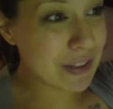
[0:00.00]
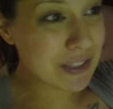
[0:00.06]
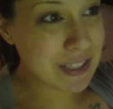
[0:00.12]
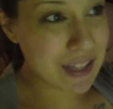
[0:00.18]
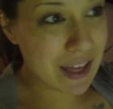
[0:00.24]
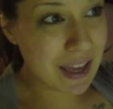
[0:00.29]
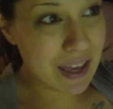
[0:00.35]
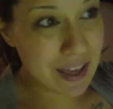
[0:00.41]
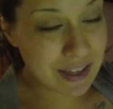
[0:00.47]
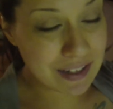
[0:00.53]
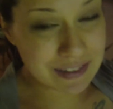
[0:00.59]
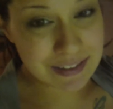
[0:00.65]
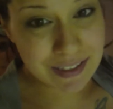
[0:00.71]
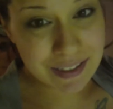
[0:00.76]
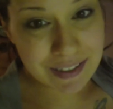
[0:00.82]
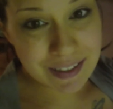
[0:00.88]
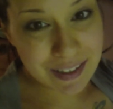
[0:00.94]
to the
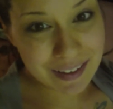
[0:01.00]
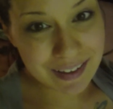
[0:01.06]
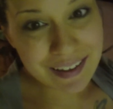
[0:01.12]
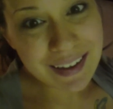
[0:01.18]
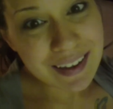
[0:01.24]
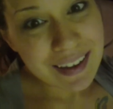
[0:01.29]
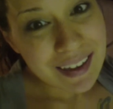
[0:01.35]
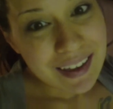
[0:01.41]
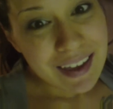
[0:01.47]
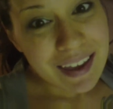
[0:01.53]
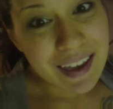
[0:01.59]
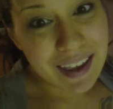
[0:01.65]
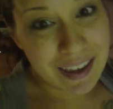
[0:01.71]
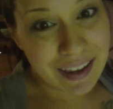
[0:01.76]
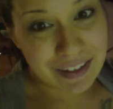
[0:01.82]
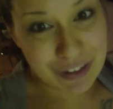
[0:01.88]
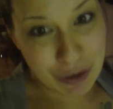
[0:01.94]
end
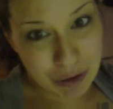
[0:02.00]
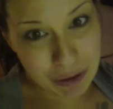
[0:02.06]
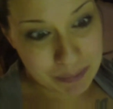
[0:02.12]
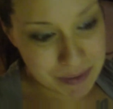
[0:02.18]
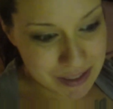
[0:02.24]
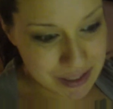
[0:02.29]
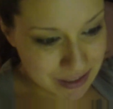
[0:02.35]
and go up the